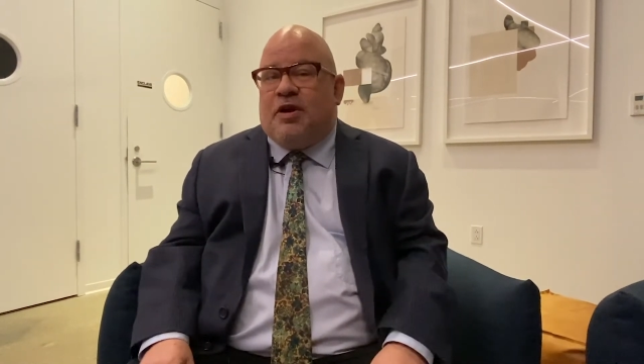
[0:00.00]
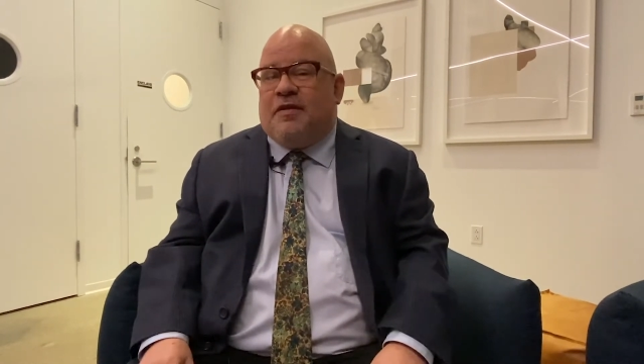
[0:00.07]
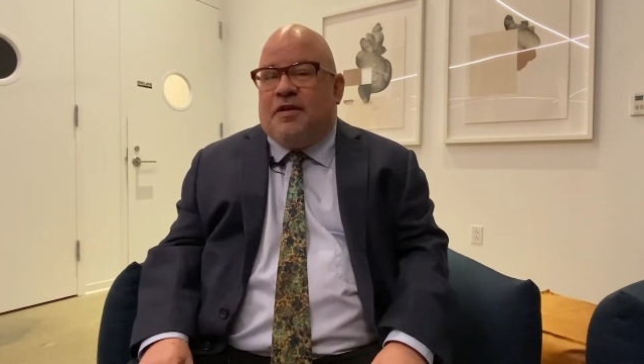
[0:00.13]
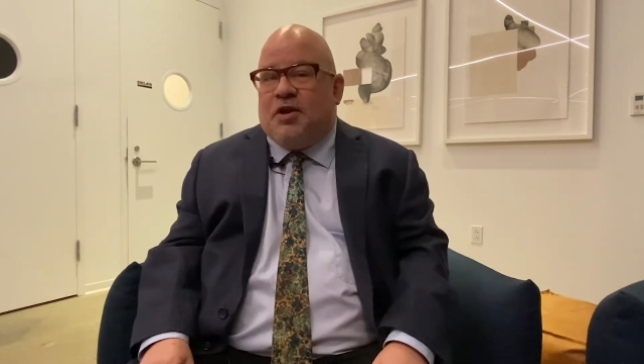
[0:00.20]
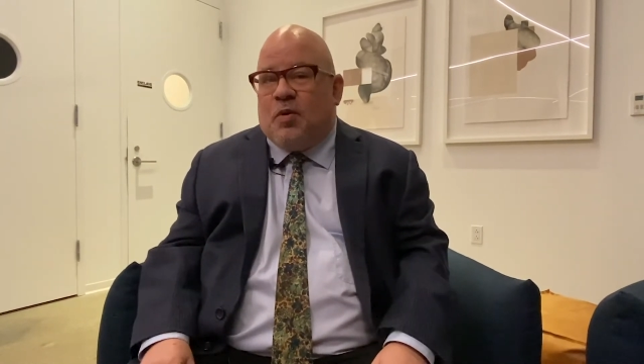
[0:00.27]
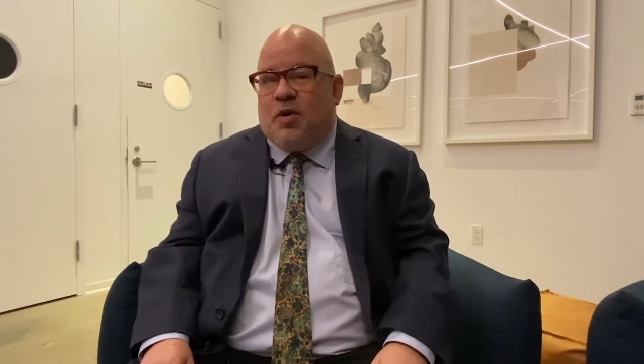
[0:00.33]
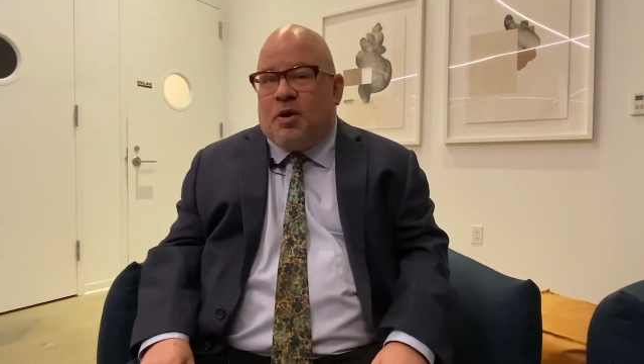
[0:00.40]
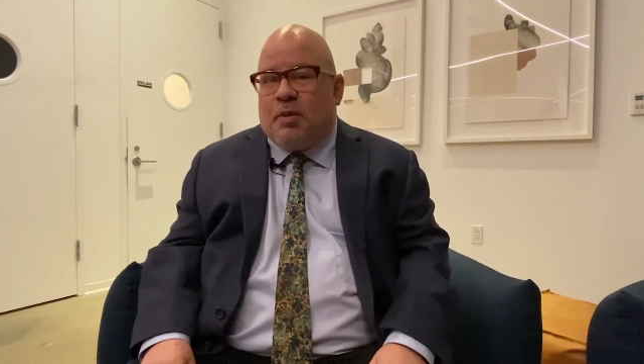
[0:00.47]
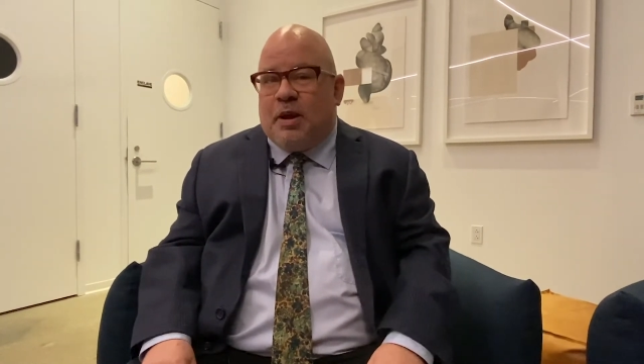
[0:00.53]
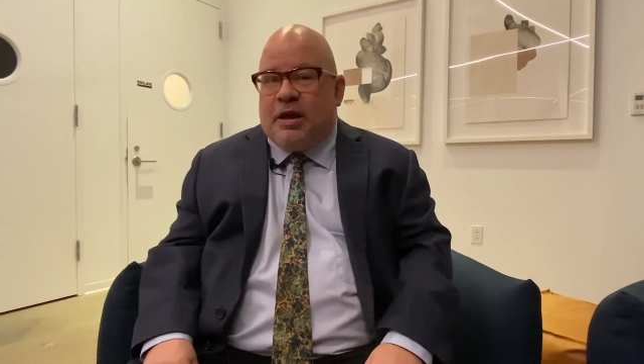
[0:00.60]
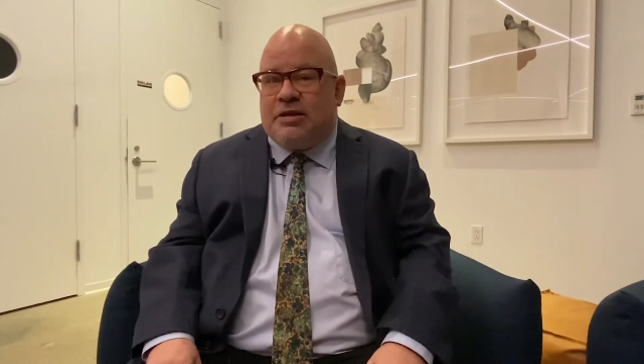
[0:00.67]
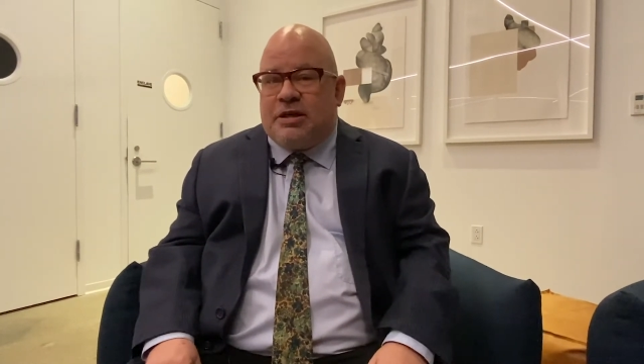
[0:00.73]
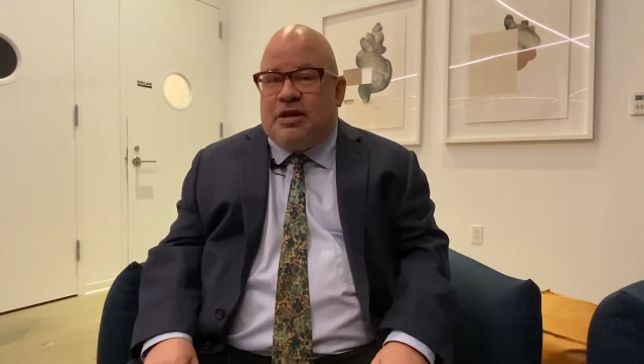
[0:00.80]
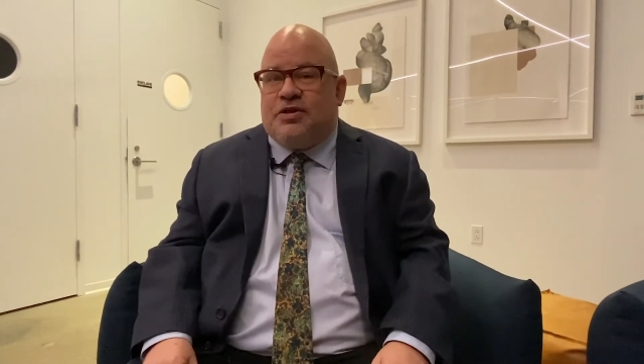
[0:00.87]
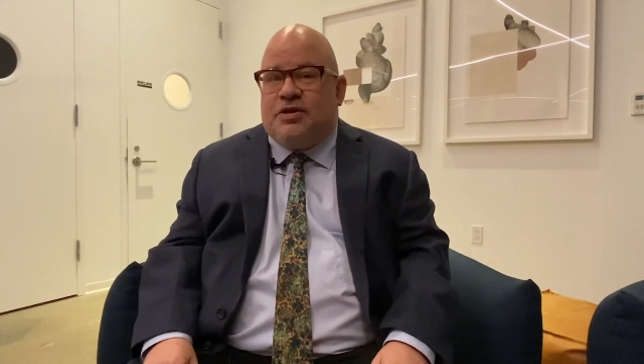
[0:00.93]
trend that you want to
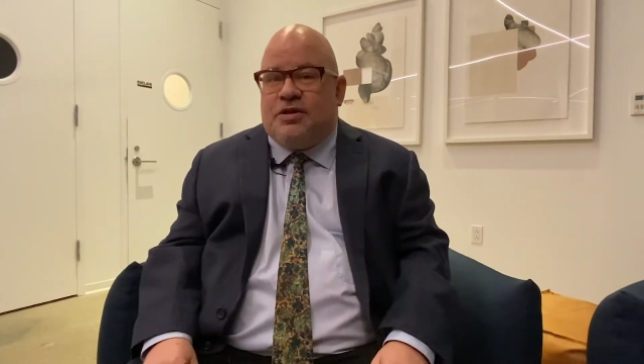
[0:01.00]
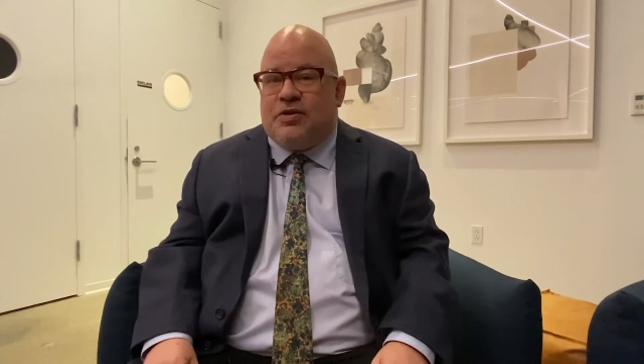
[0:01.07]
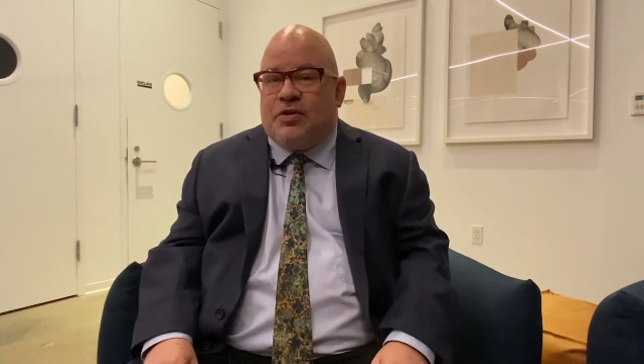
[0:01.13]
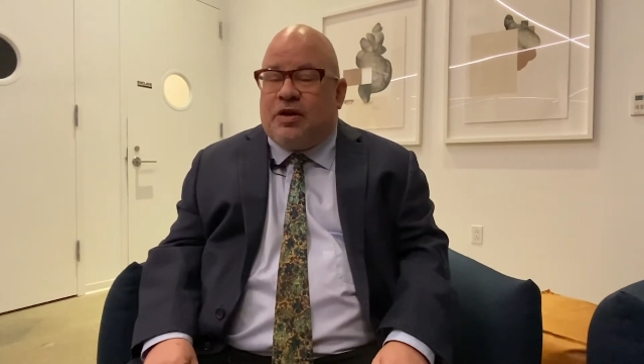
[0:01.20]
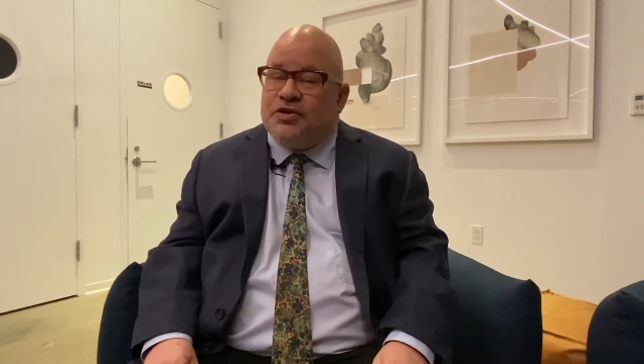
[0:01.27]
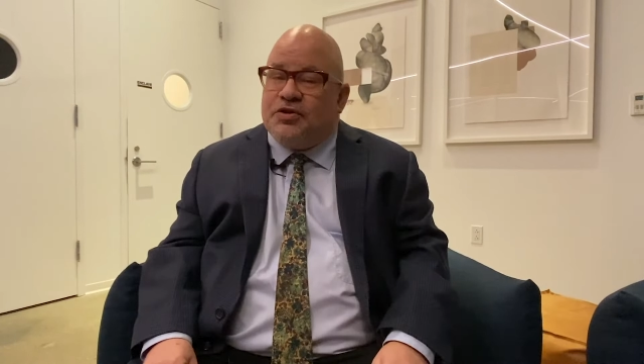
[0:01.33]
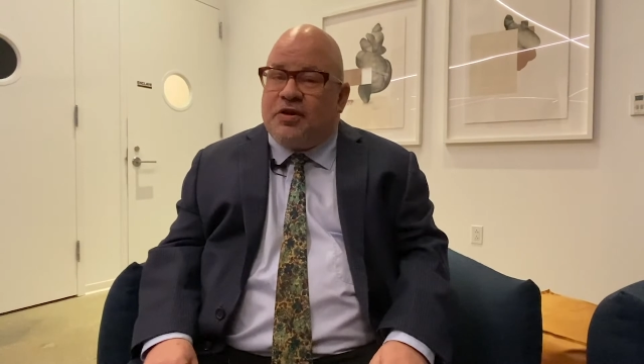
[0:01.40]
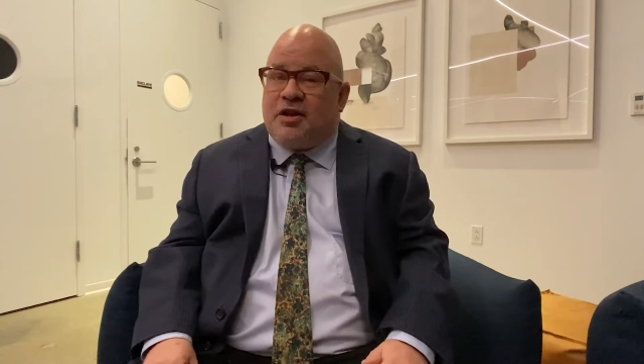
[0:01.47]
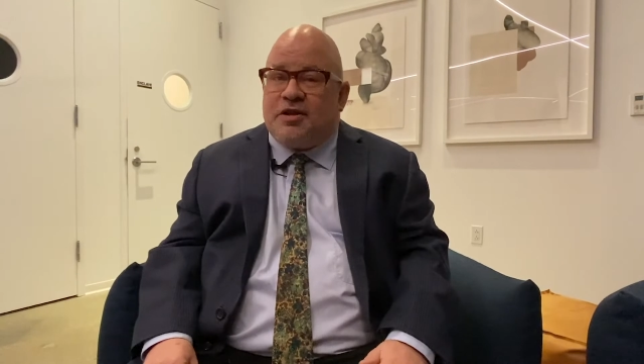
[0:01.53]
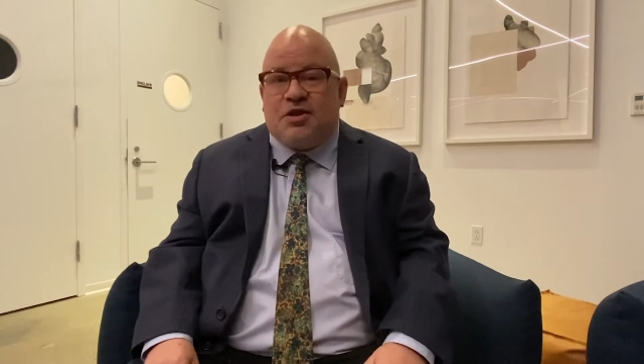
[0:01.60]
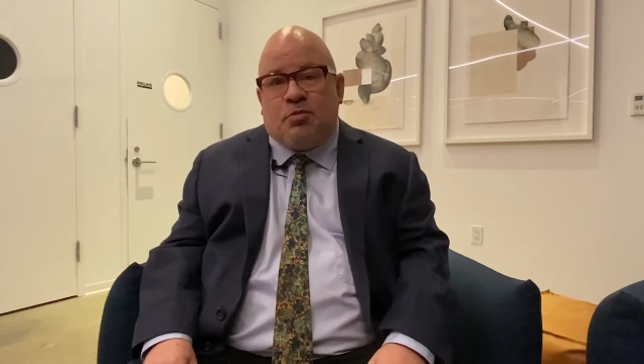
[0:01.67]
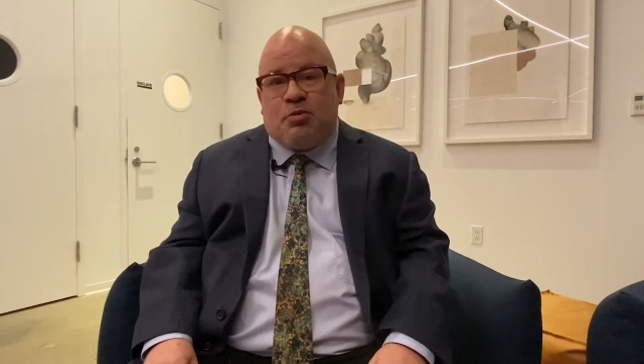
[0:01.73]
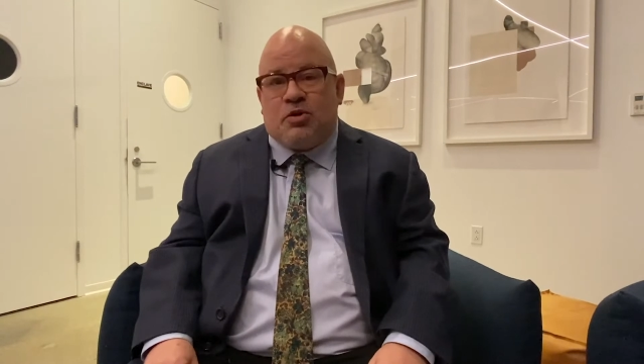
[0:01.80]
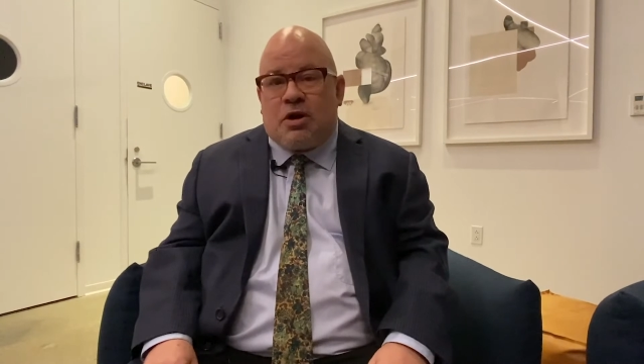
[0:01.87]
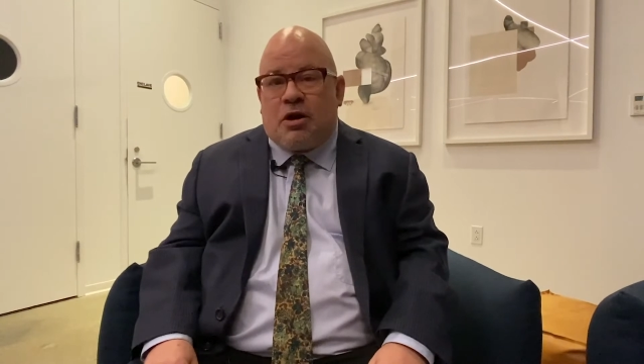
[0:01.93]
pay attention to because your
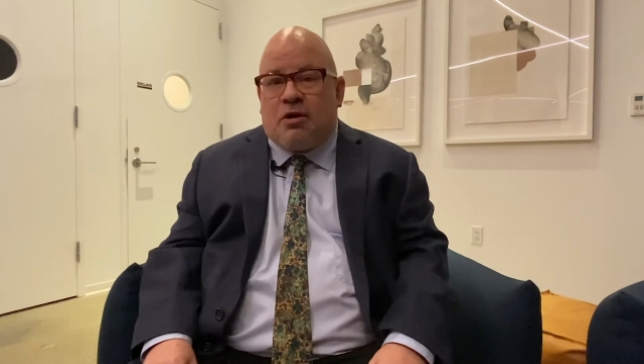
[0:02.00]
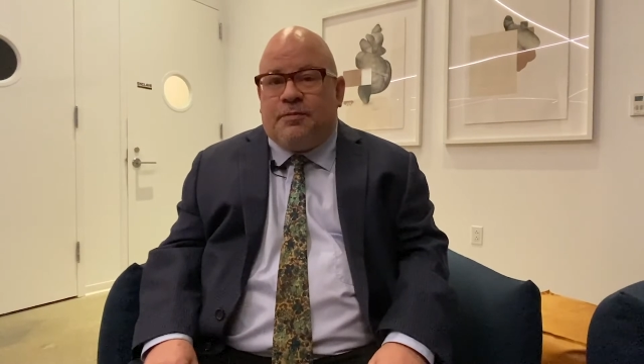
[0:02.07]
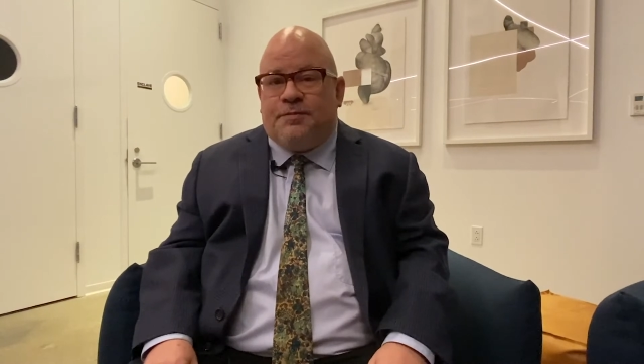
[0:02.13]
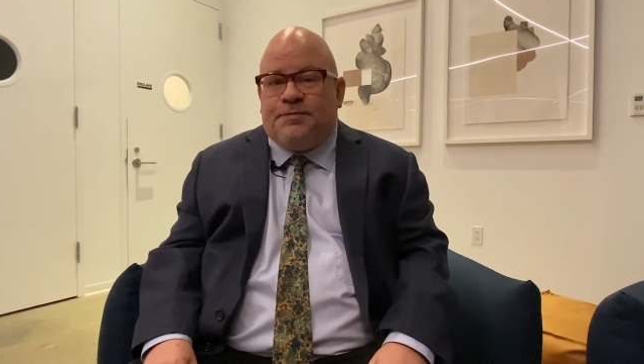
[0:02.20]
customers are.